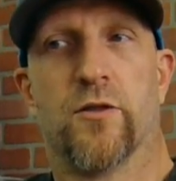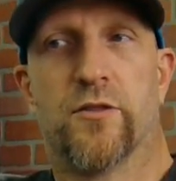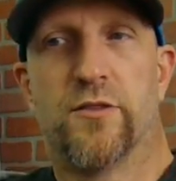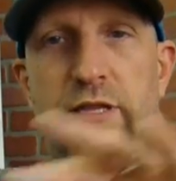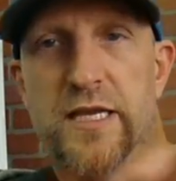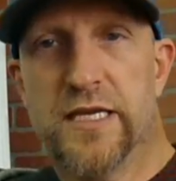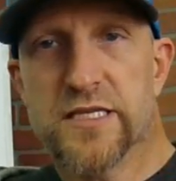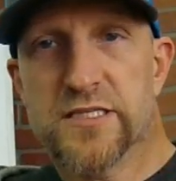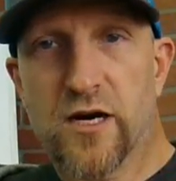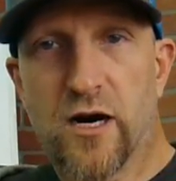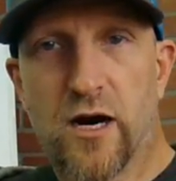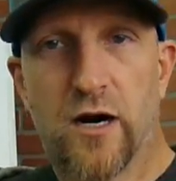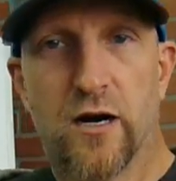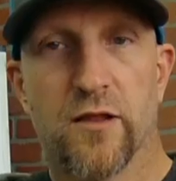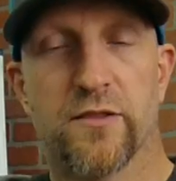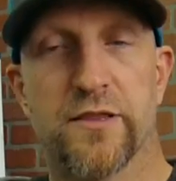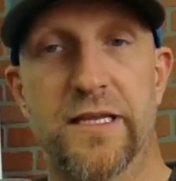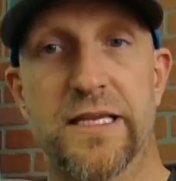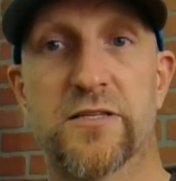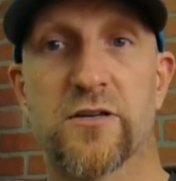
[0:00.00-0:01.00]
These
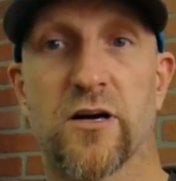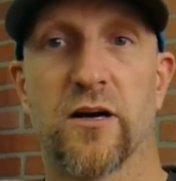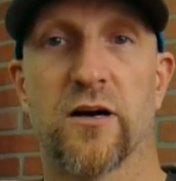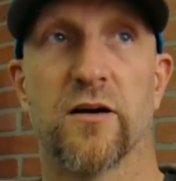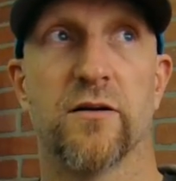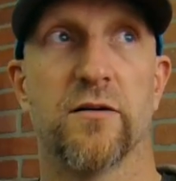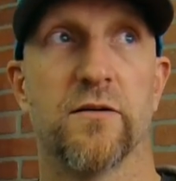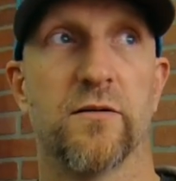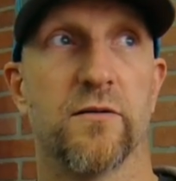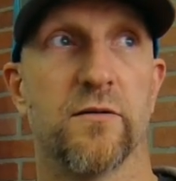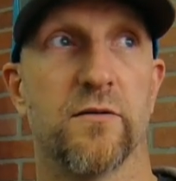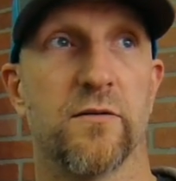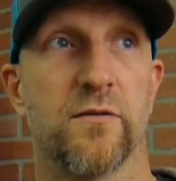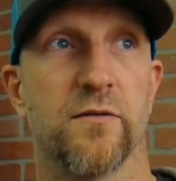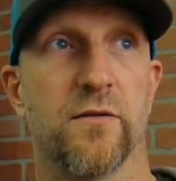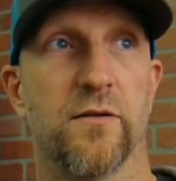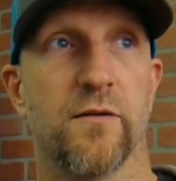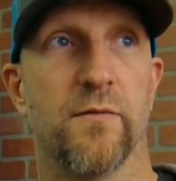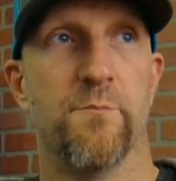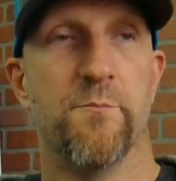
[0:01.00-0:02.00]
are
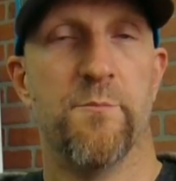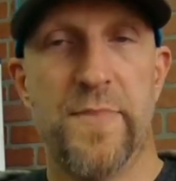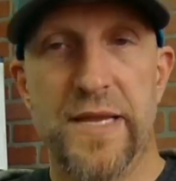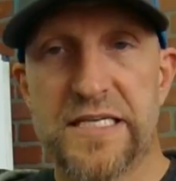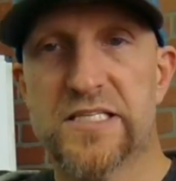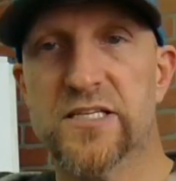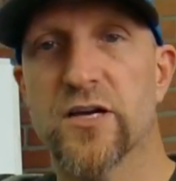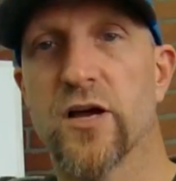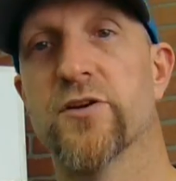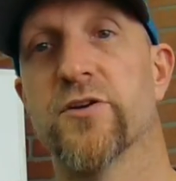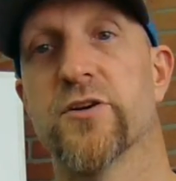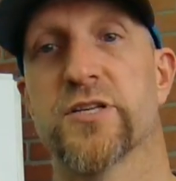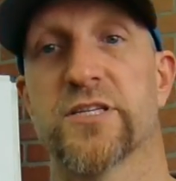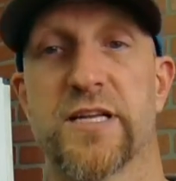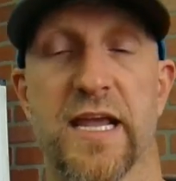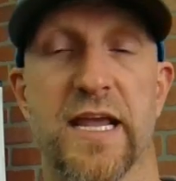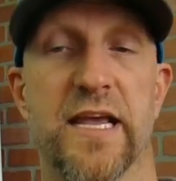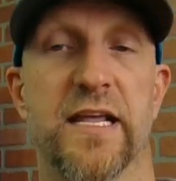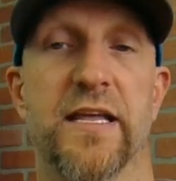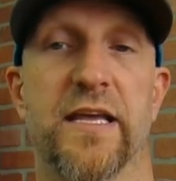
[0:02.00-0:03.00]

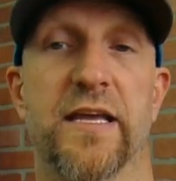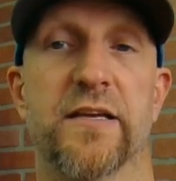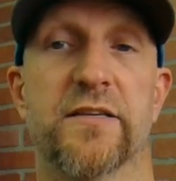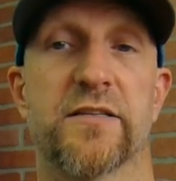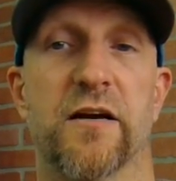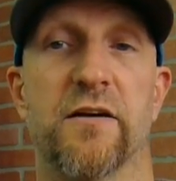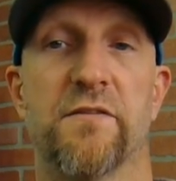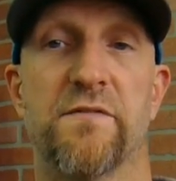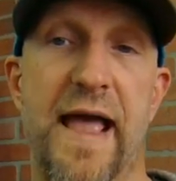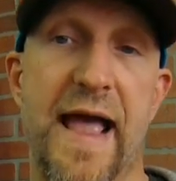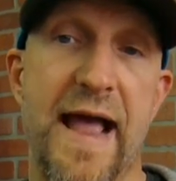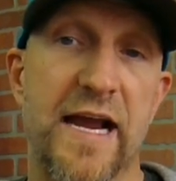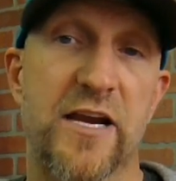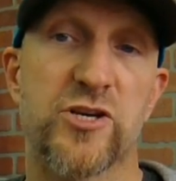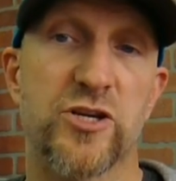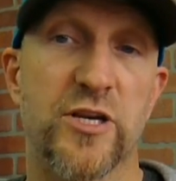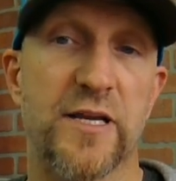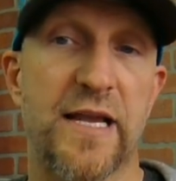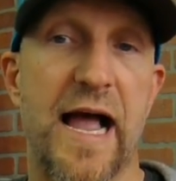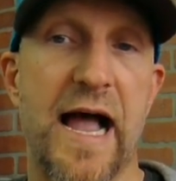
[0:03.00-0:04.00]
misunderstandings of
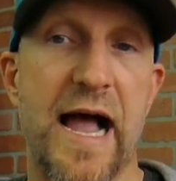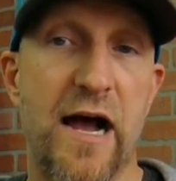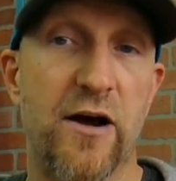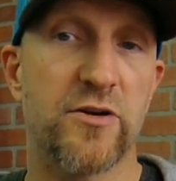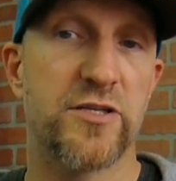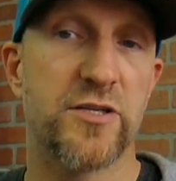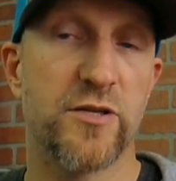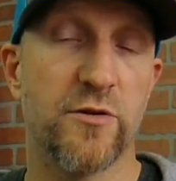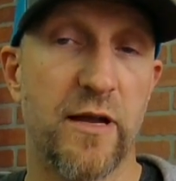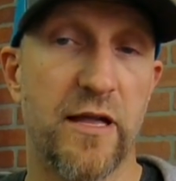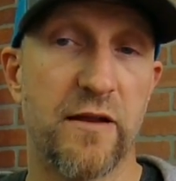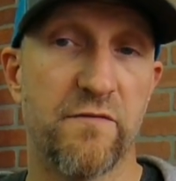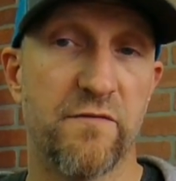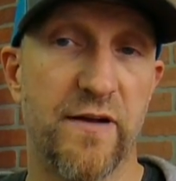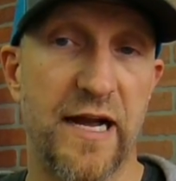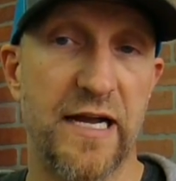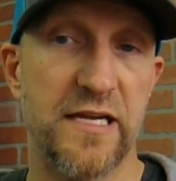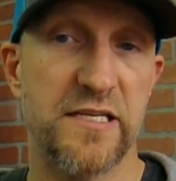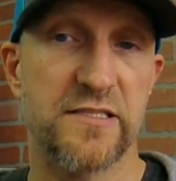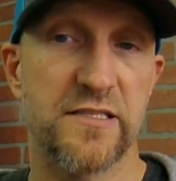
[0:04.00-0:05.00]
actually how to
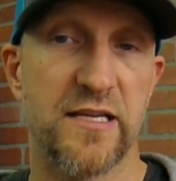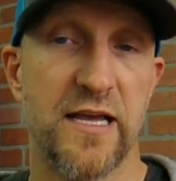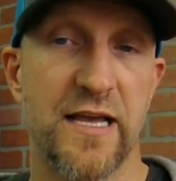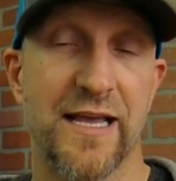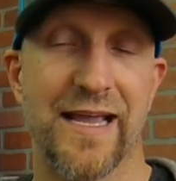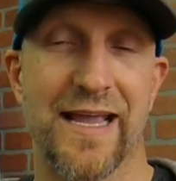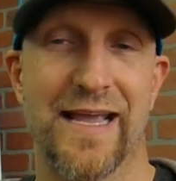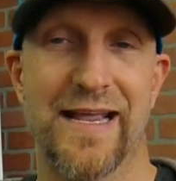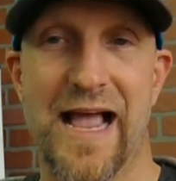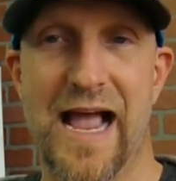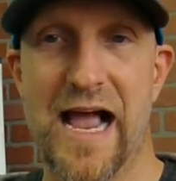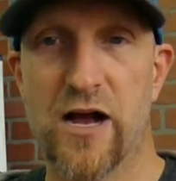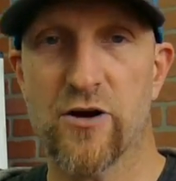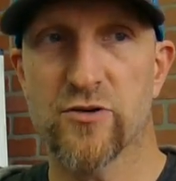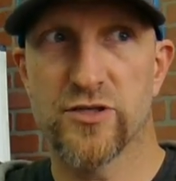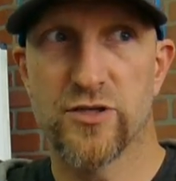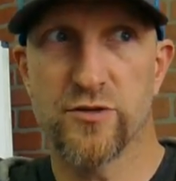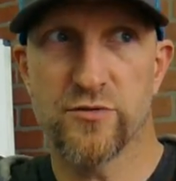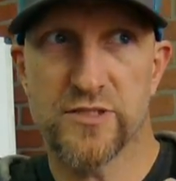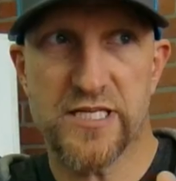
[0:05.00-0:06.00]
invest and how
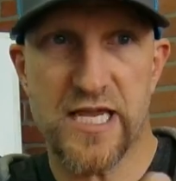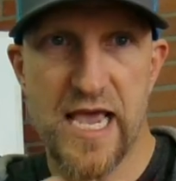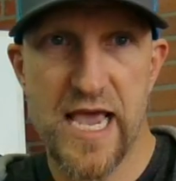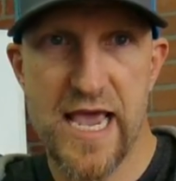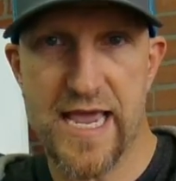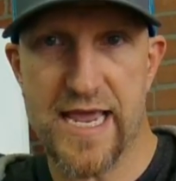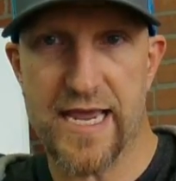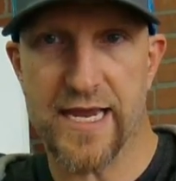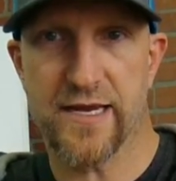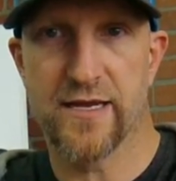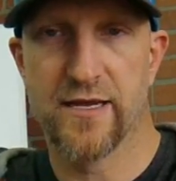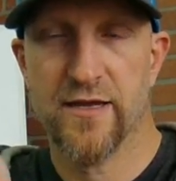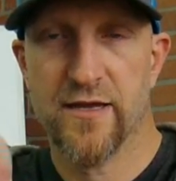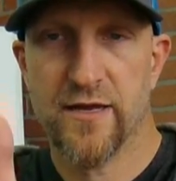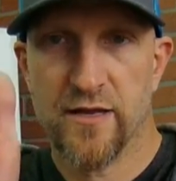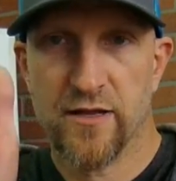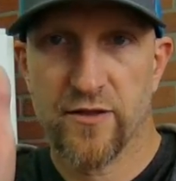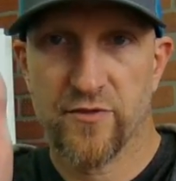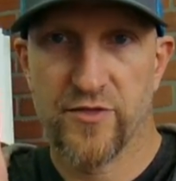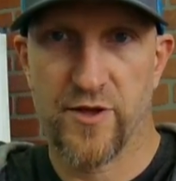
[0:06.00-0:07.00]
to take
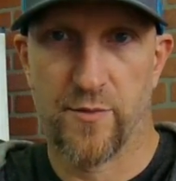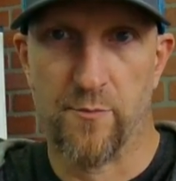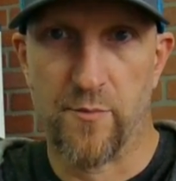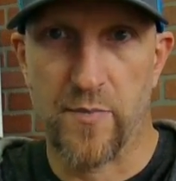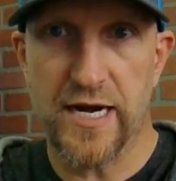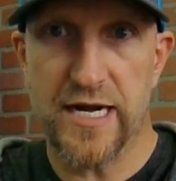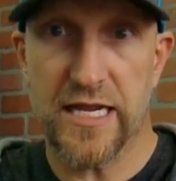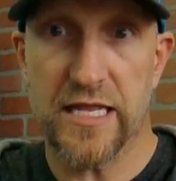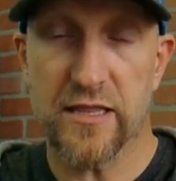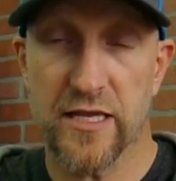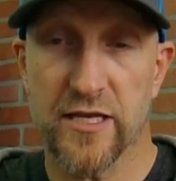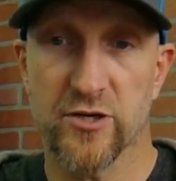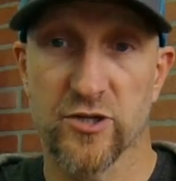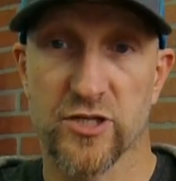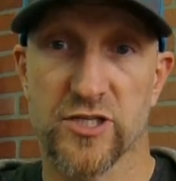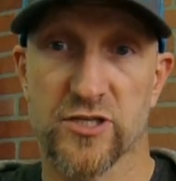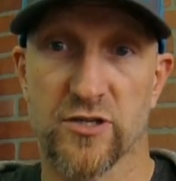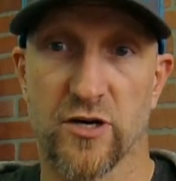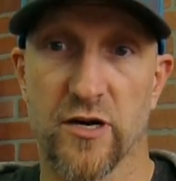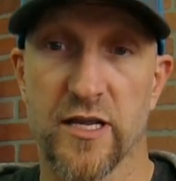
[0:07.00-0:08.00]
the money that you're
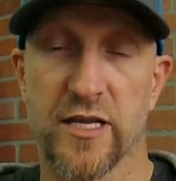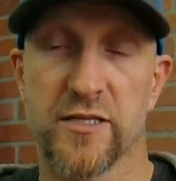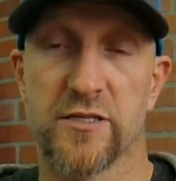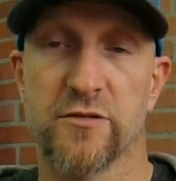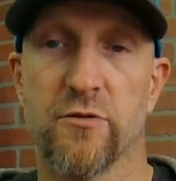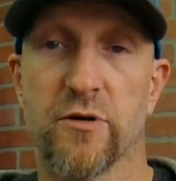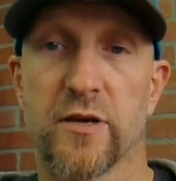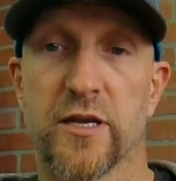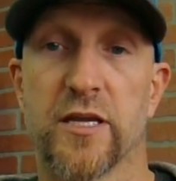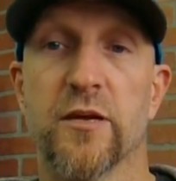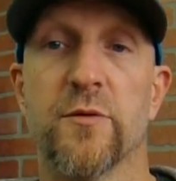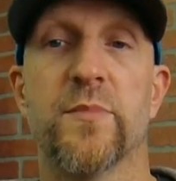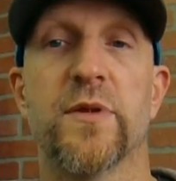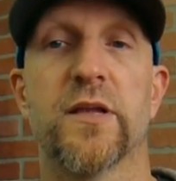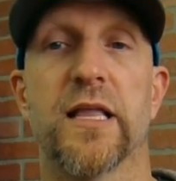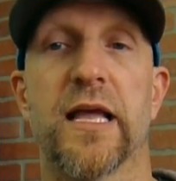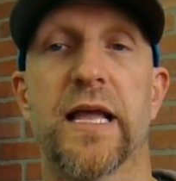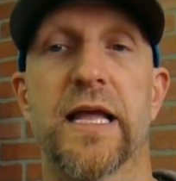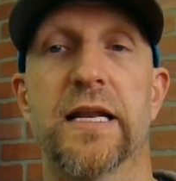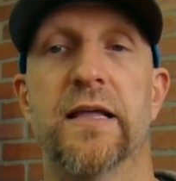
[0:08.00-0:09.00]
starting to
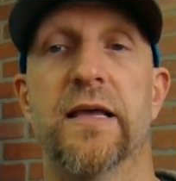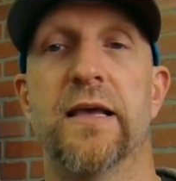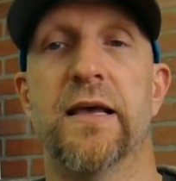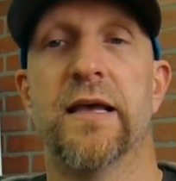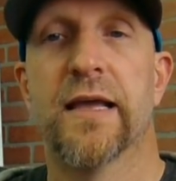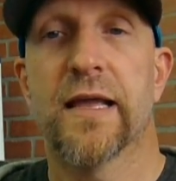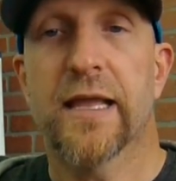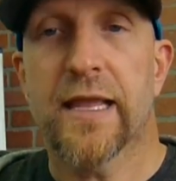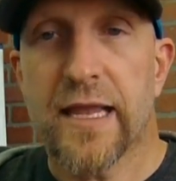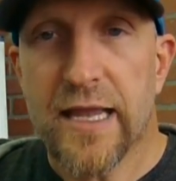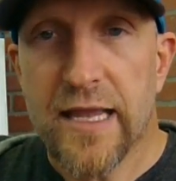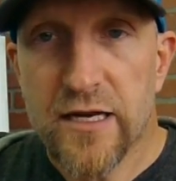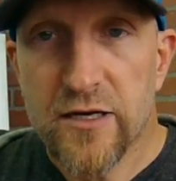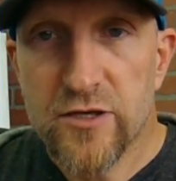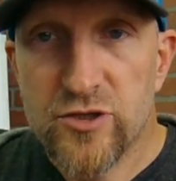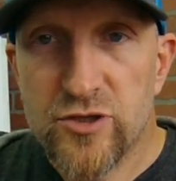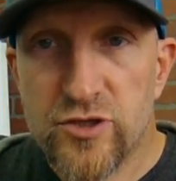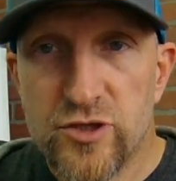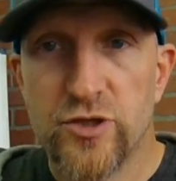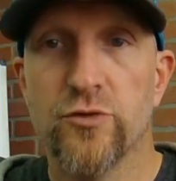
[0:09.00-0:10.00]
accumulate
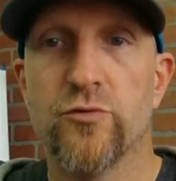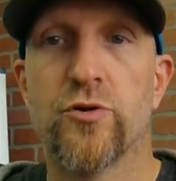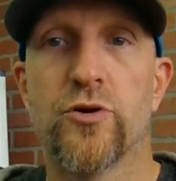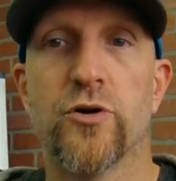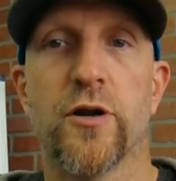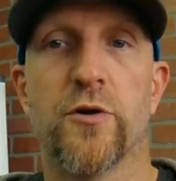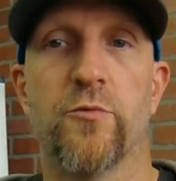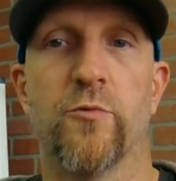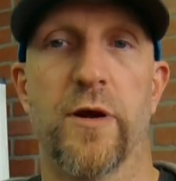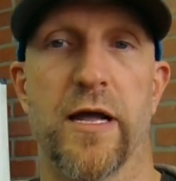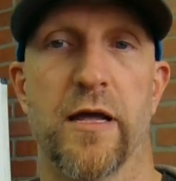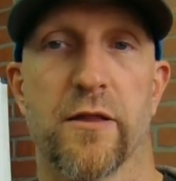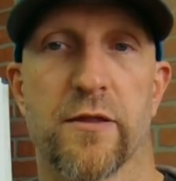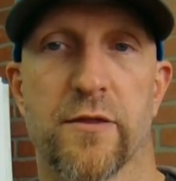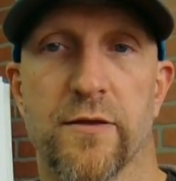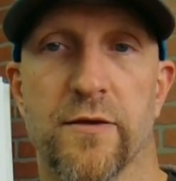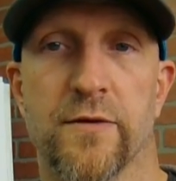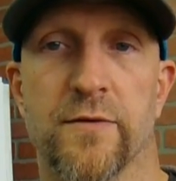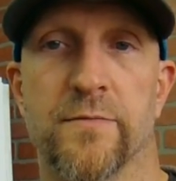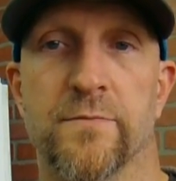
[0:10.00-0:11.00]
and do good with.